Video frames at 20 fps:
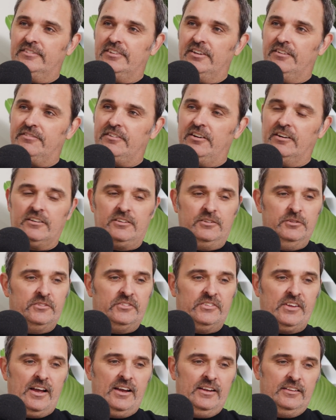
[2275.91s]
I've got a good
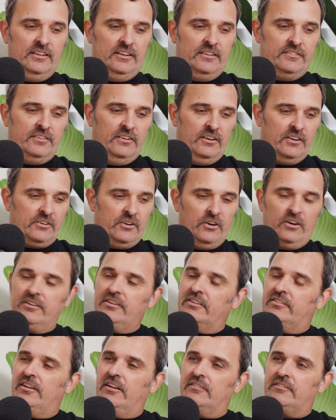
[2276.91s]
saying that if you're not crying
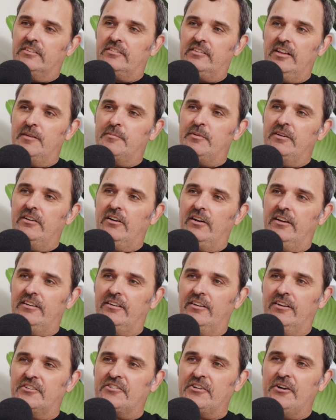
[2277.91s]
yourself to sleep at night, you're
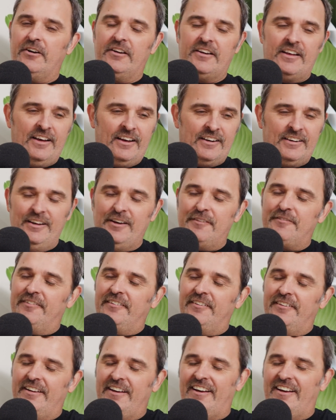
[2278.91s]
not trying hard enough. And